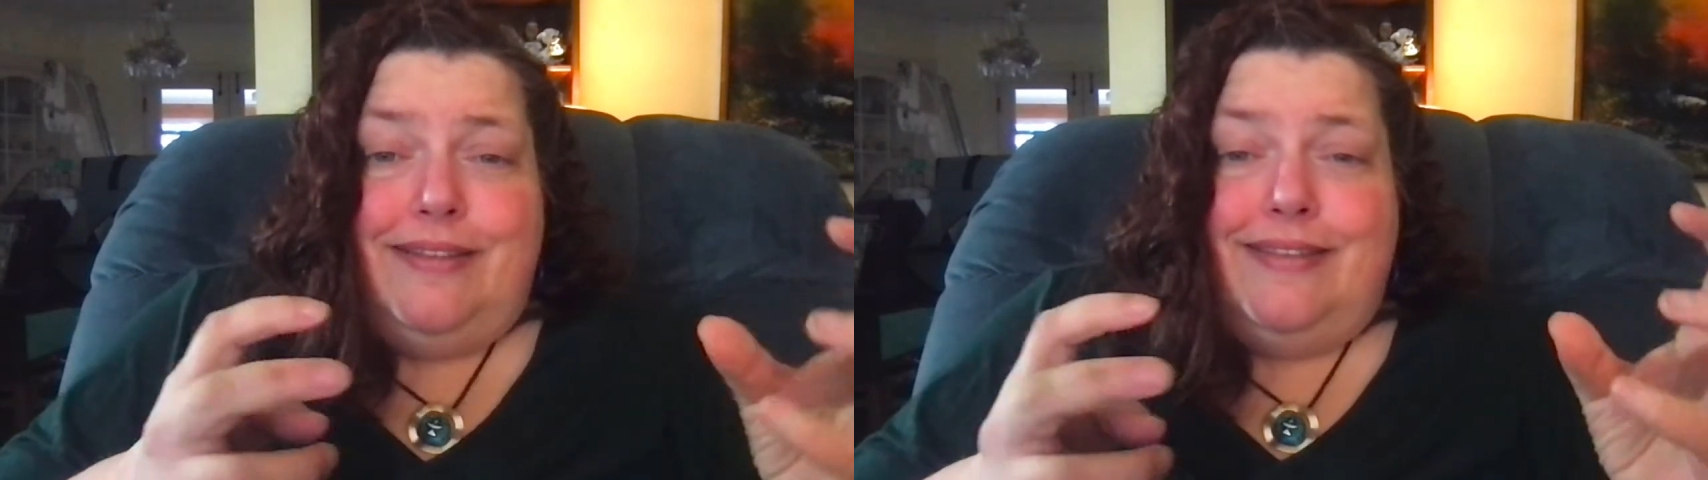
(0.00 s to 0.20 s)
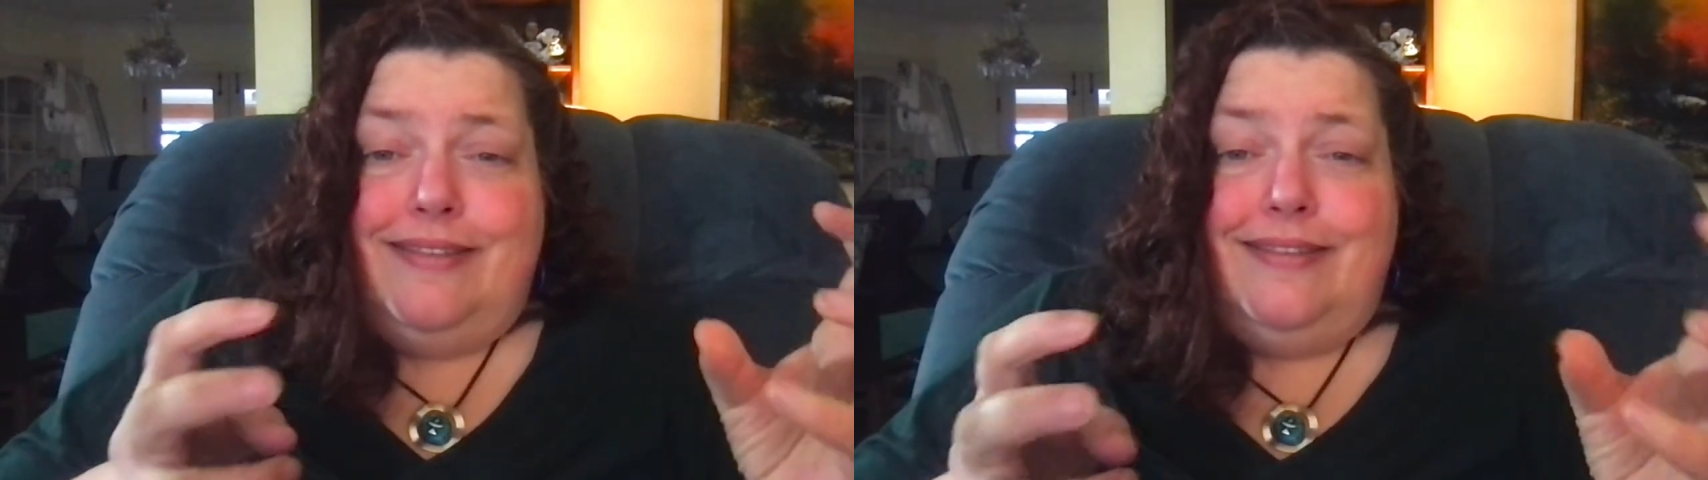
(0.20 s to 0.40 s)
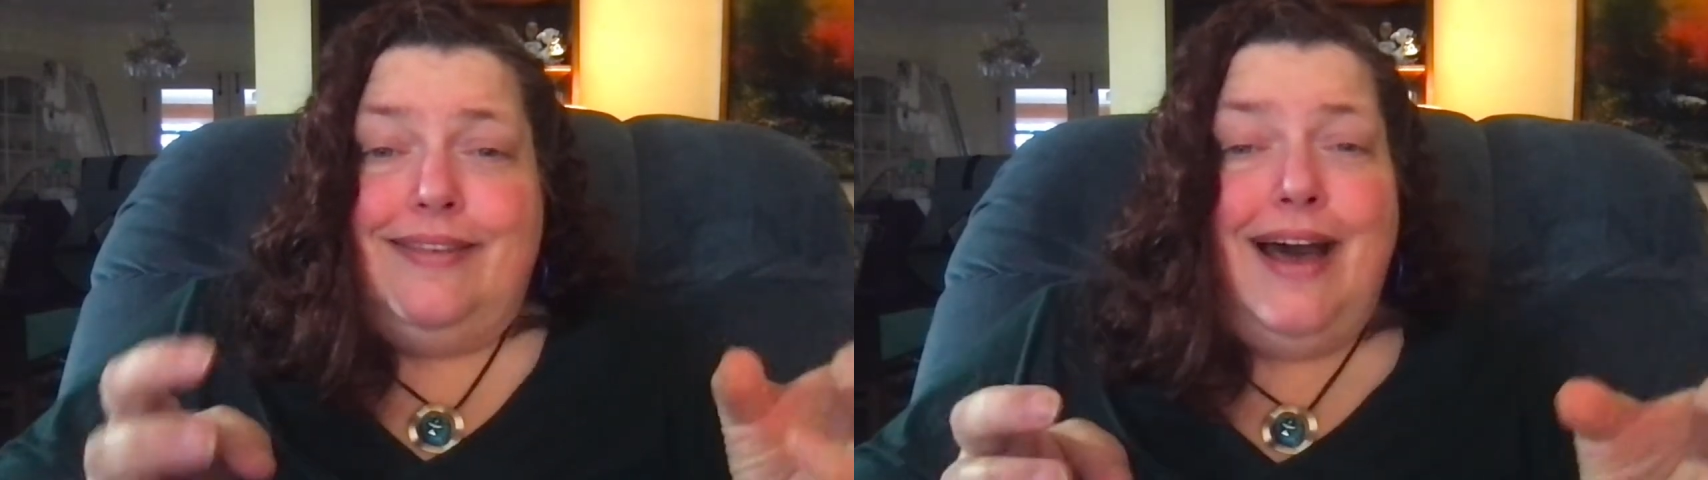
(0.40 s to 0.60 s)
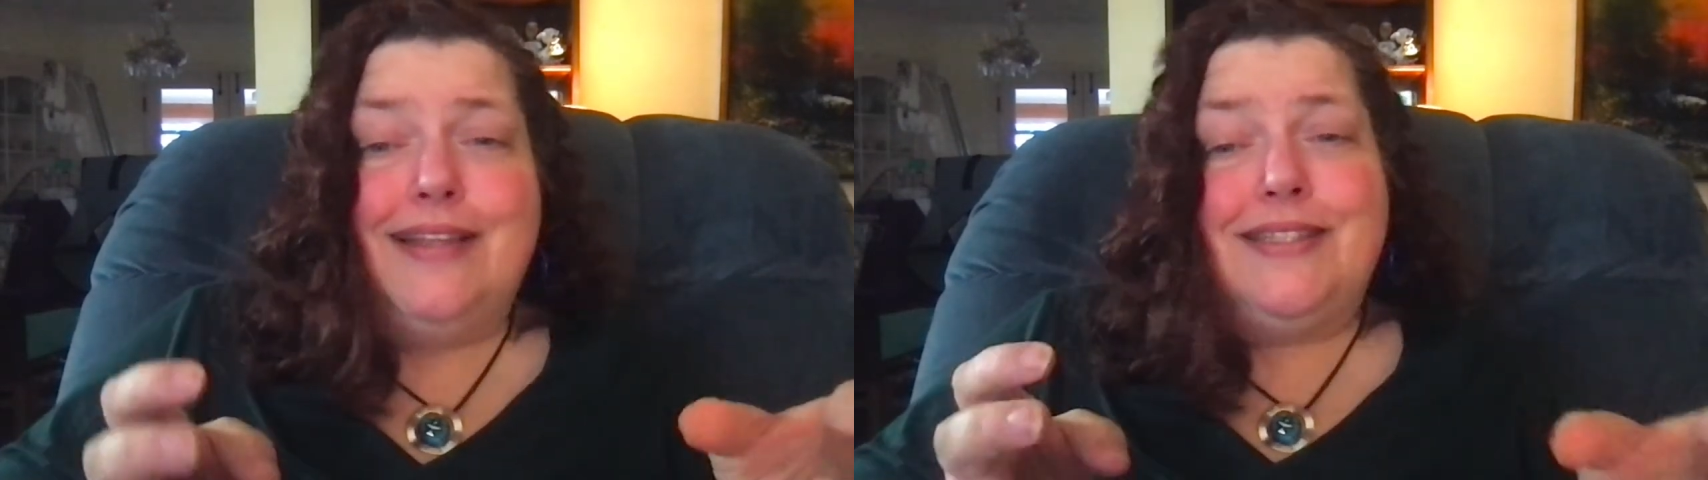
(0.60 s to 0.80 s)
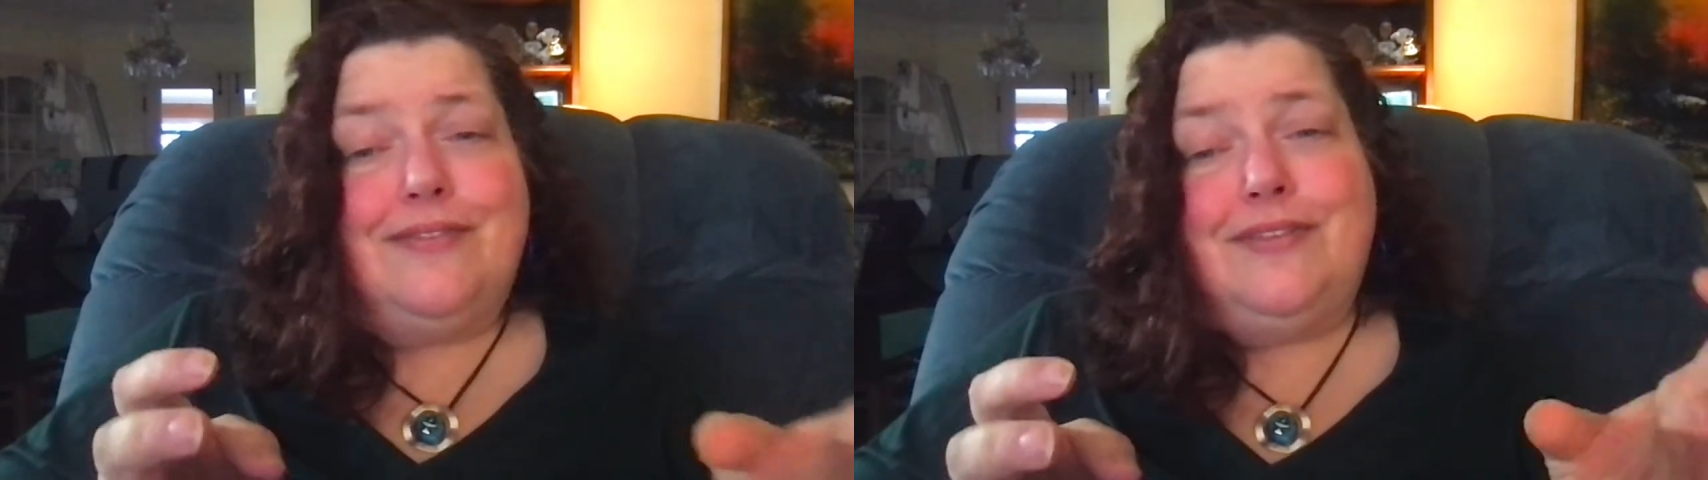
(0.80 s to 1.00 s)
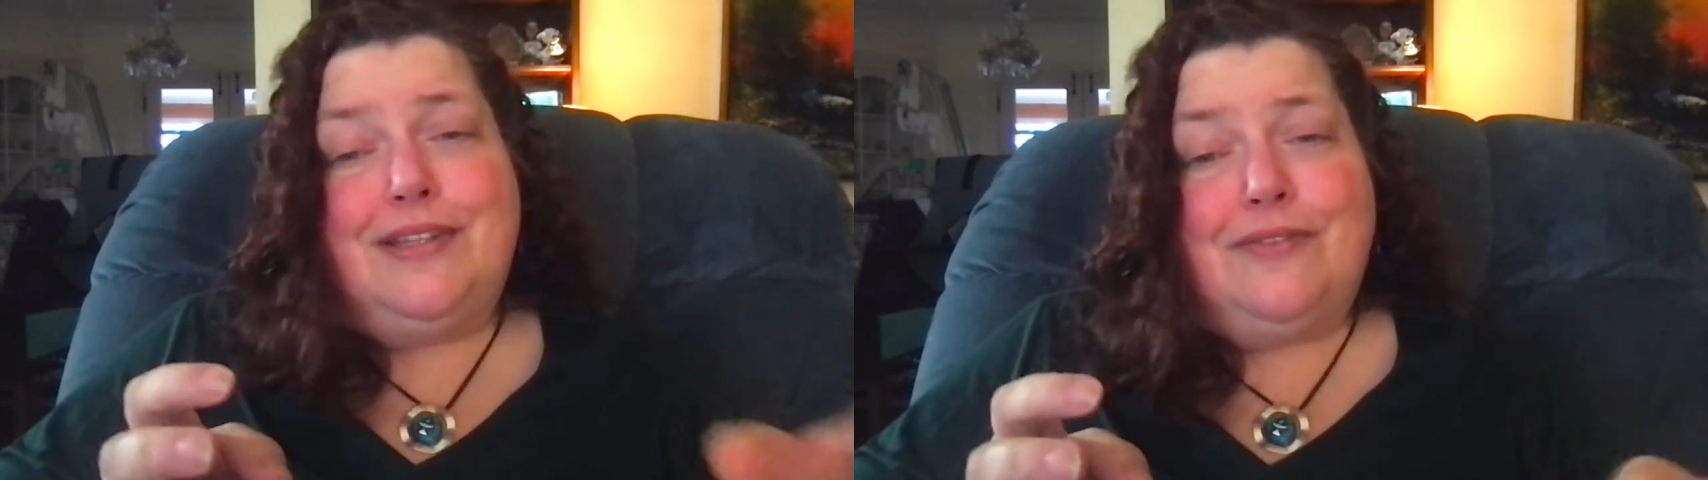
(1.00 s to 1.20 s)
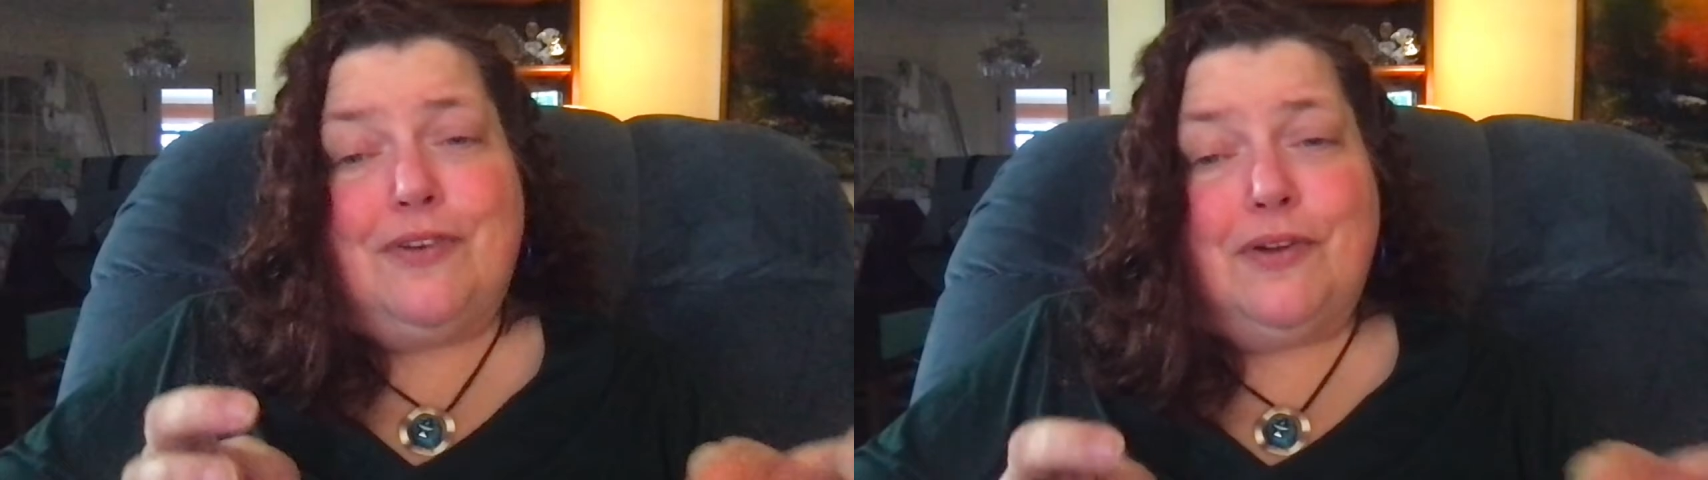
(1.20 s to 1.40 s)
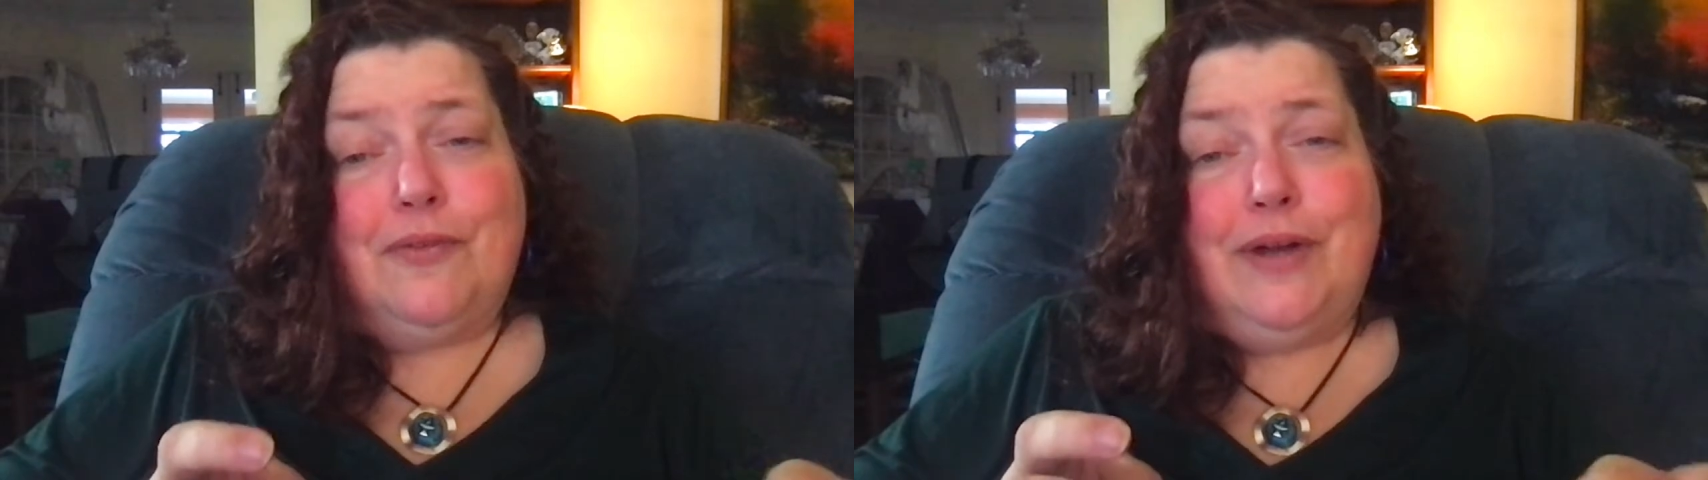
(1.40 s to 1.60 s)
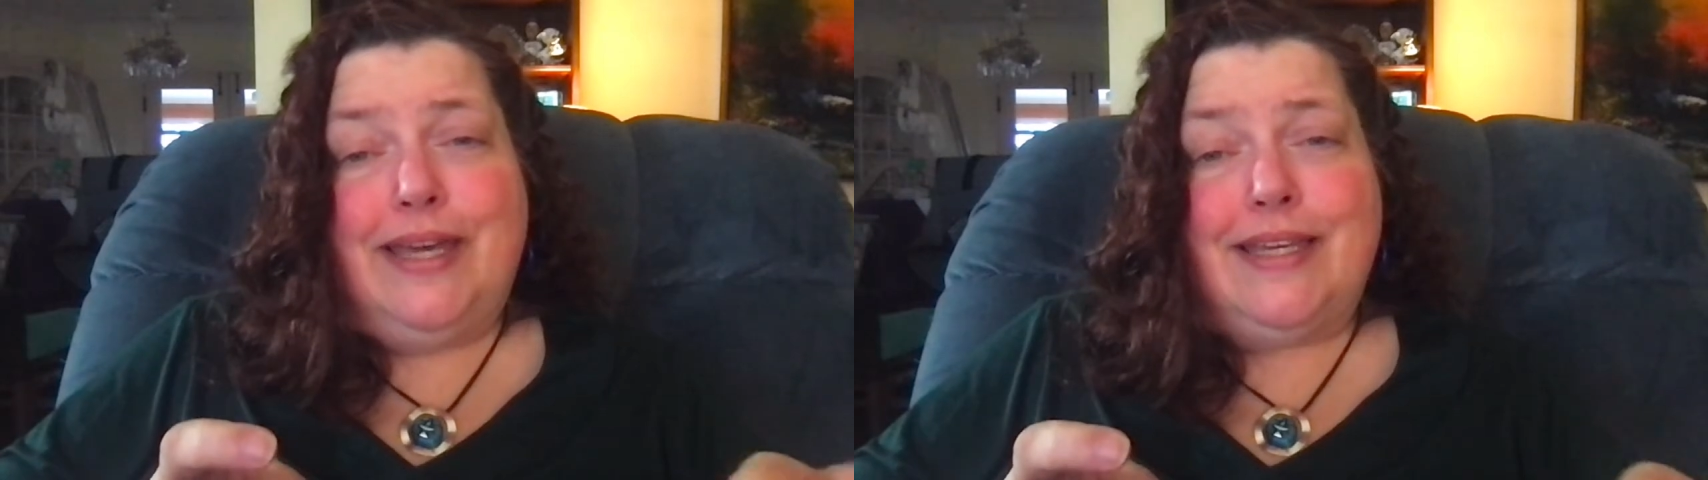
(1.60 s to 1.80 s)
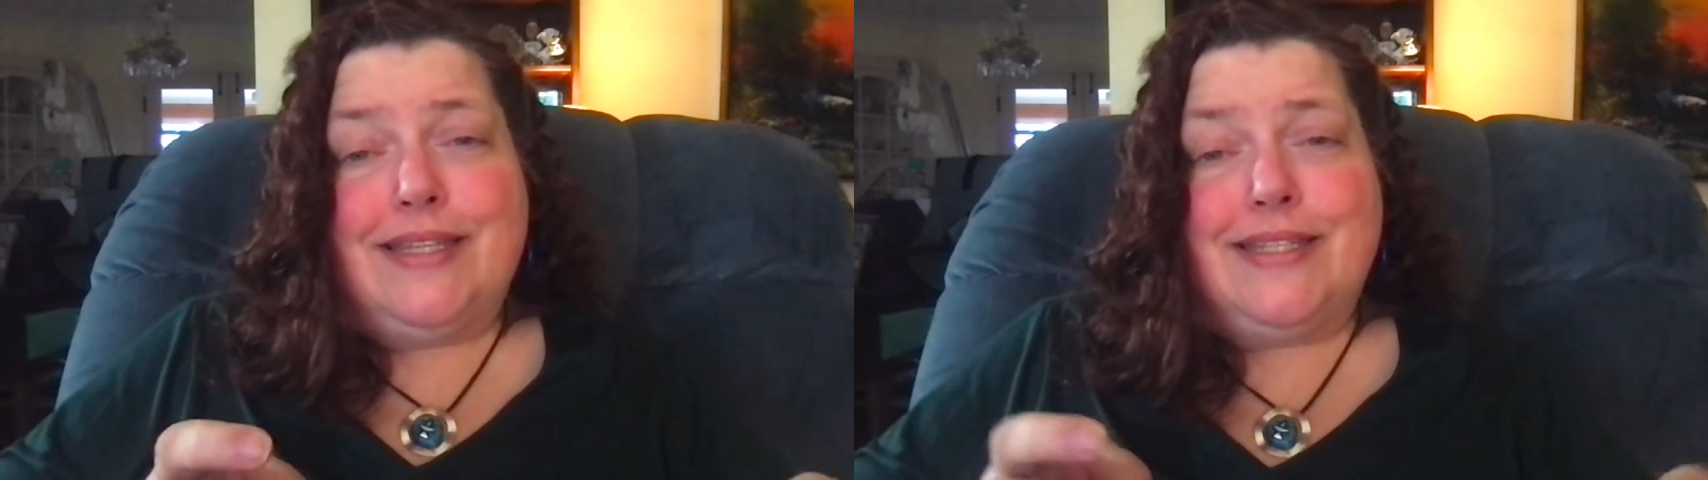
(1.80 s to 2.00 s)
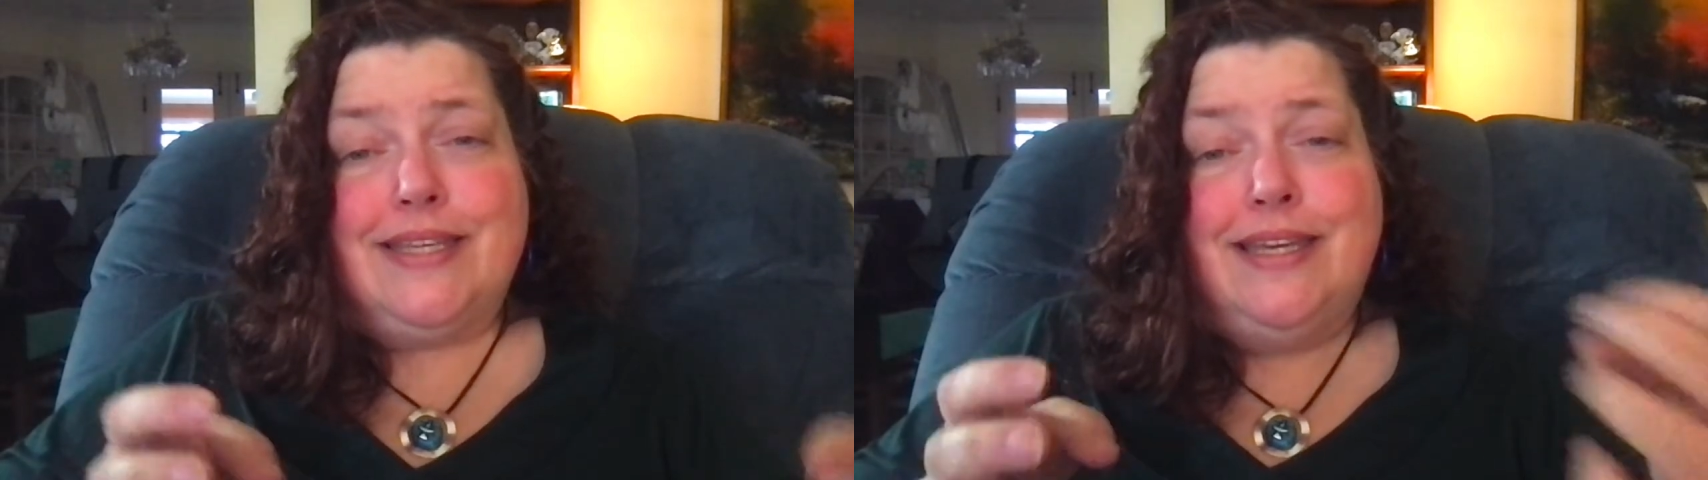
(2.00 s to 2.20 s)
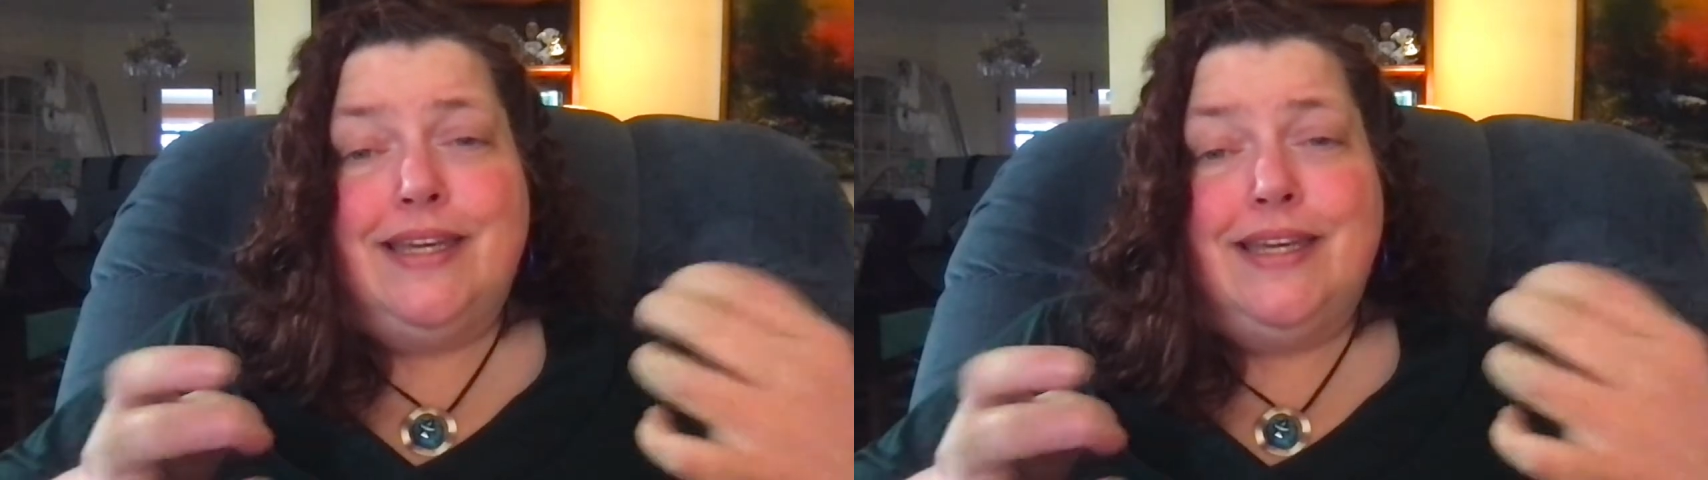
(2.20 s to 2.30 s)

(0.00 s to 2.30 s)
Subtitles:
lots of different ways